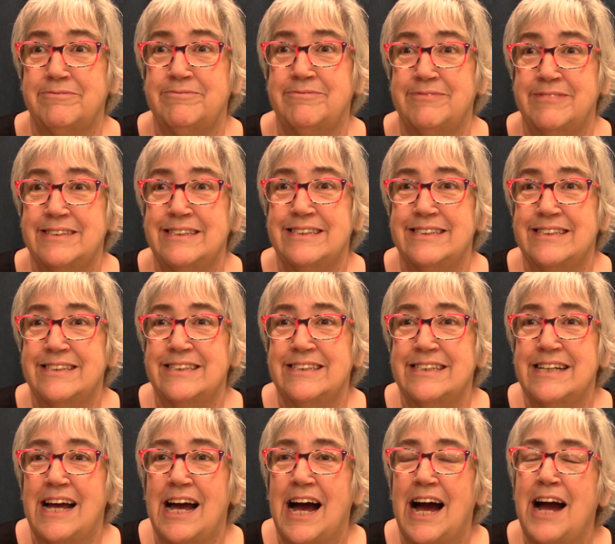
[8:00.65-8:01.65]
What'd you do there?
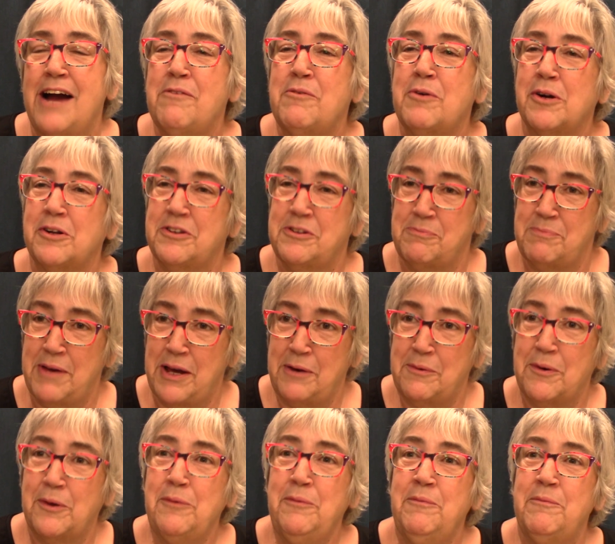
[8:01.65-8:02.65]
I worked in
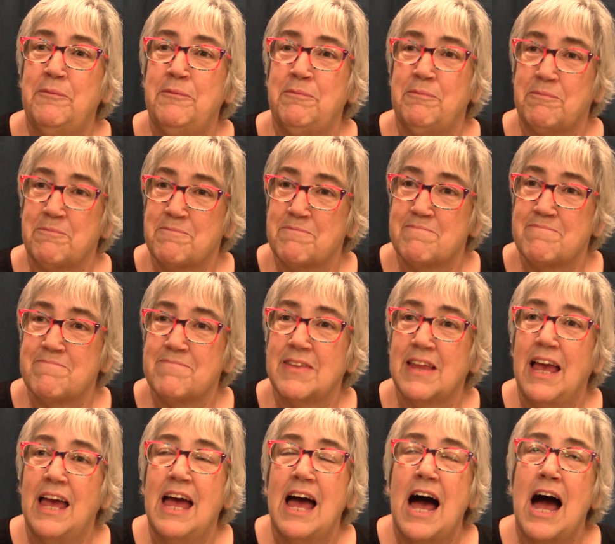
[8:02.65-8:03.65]
payroll payroll?
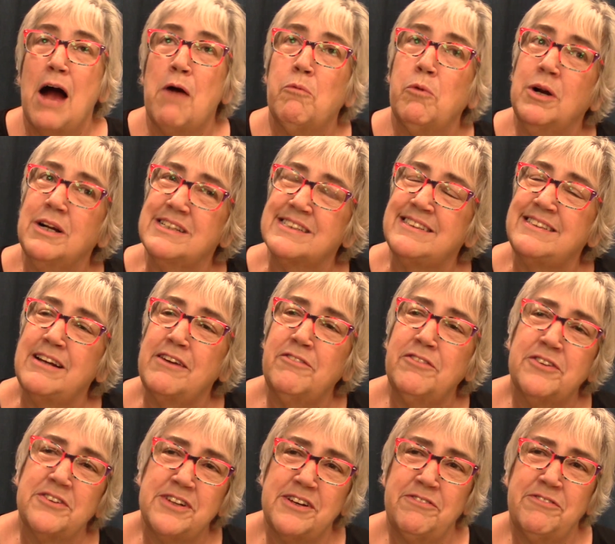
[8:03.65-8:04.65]
I worked
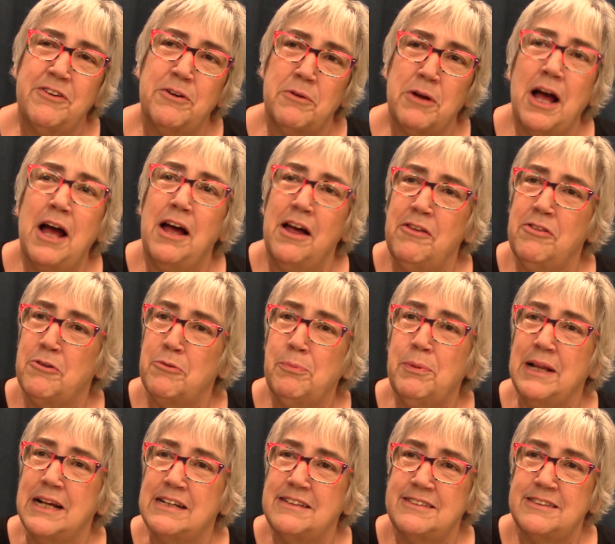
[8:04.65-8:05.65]
several different other
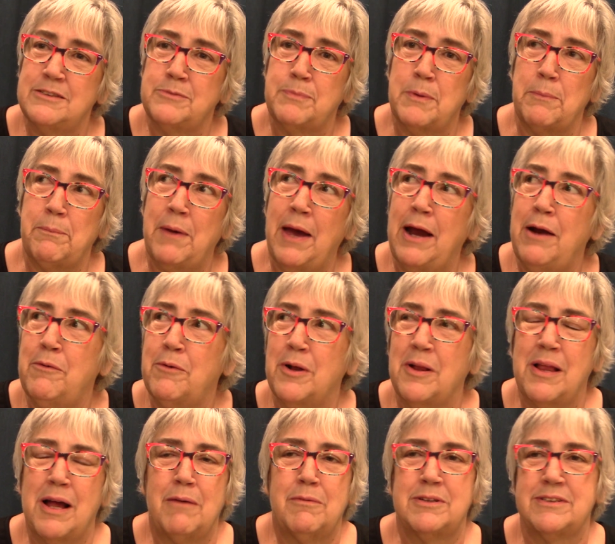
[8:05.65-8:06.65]
places, but
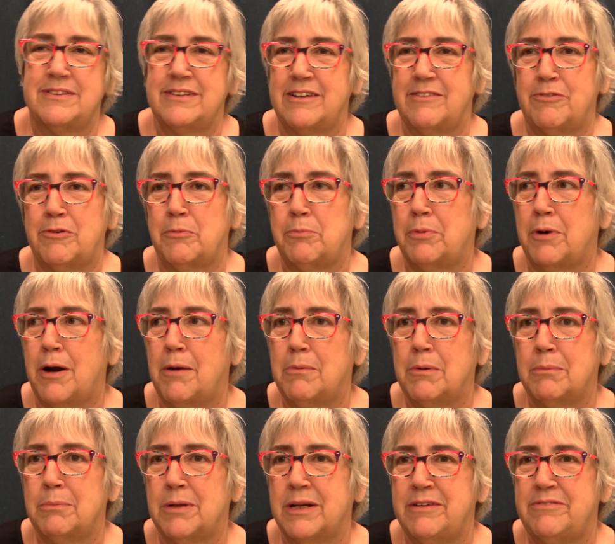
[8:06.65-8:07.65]
payroll I was there for
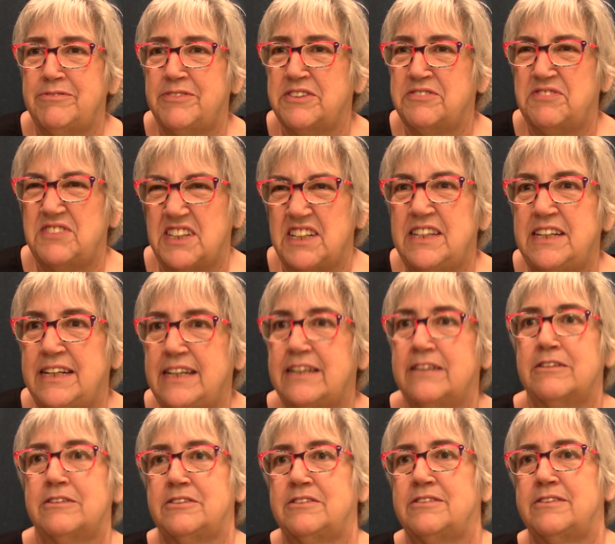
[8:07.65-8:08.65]
probably 15
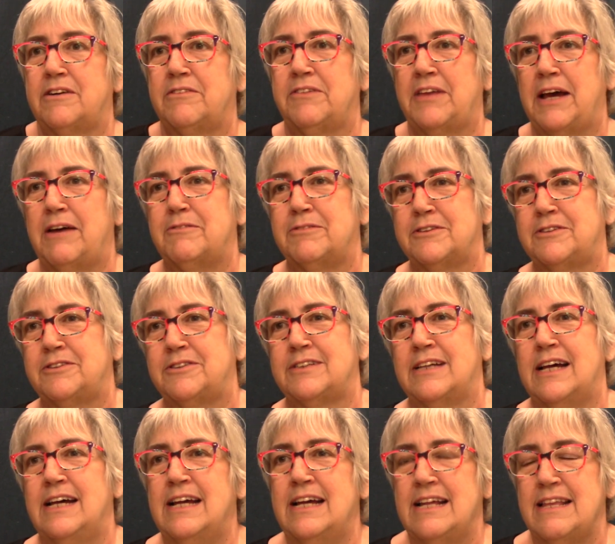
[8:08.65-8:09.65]
years, so that was
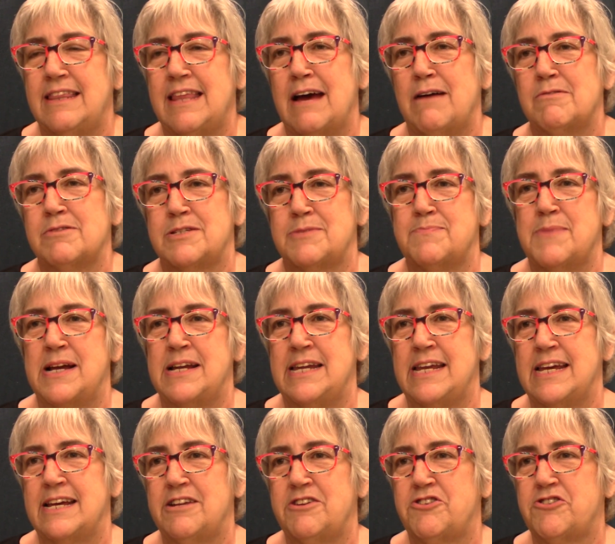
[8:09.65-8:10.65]
that was my
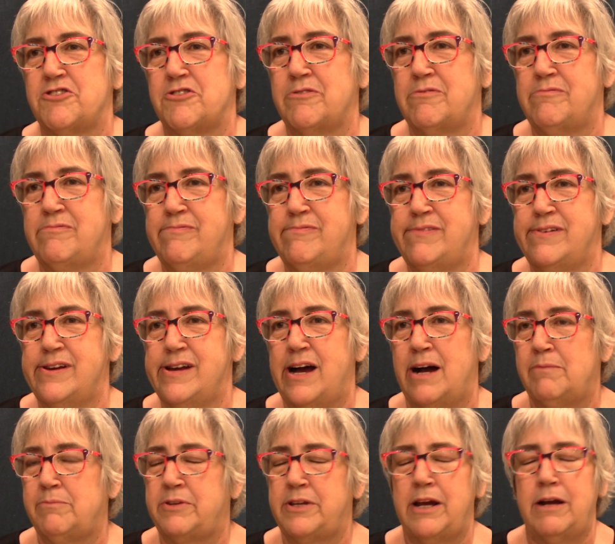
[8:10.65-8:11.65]
niche. Okay.
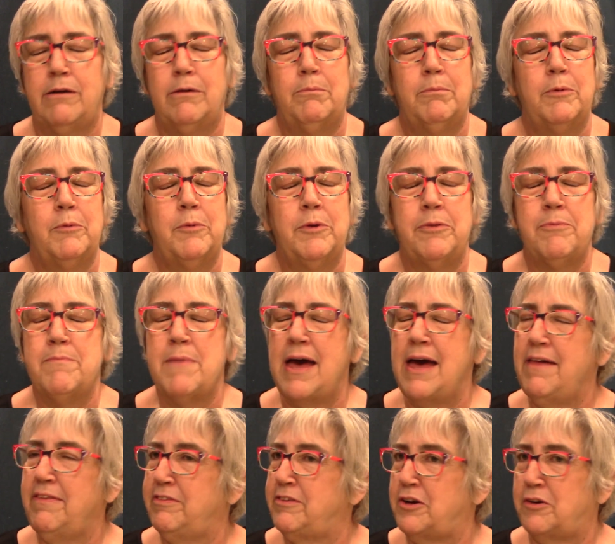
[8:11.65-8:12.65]
I'm terrible with
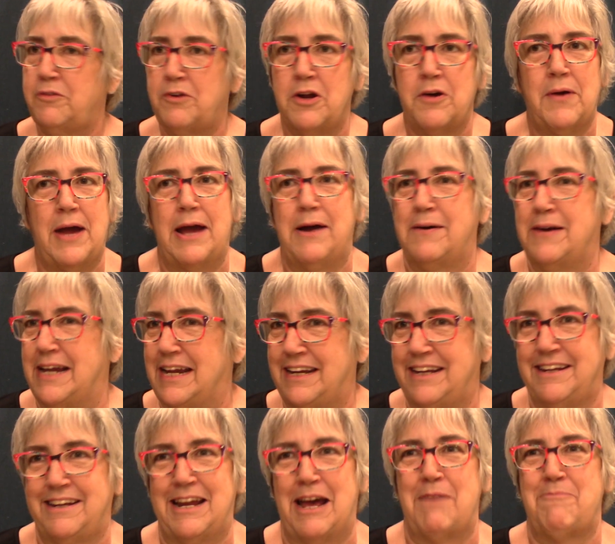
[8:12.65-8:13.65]
math. Don't know how I
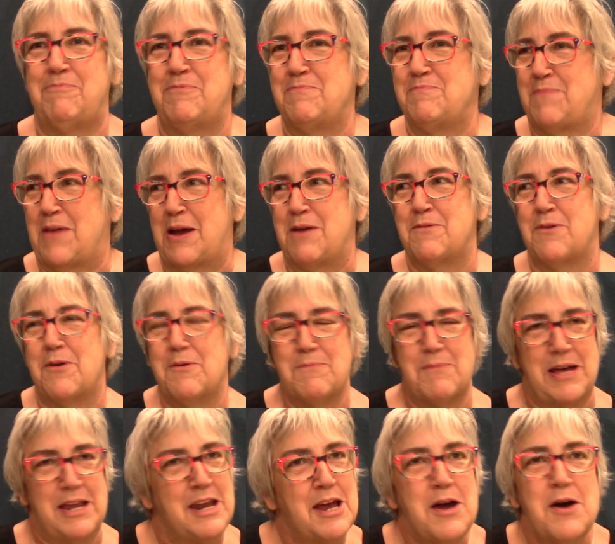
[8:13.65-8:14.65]
ended up in payroll,
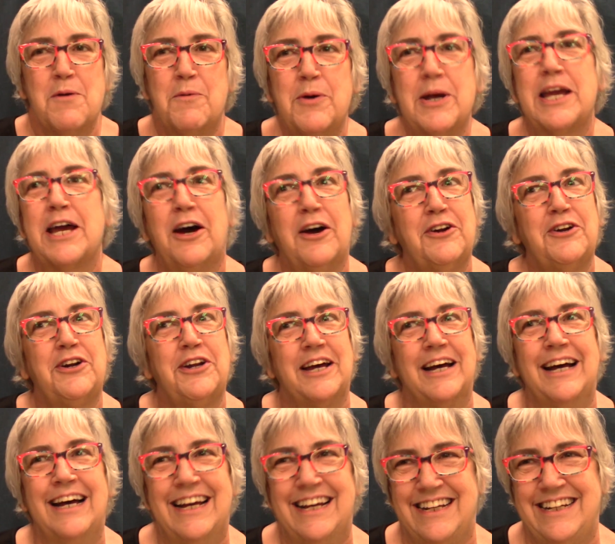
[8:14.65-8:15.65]
but we got her
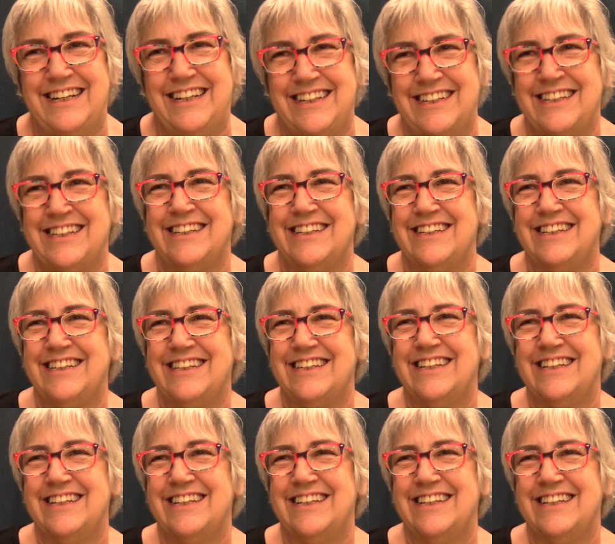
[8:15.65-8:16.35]
done. okay.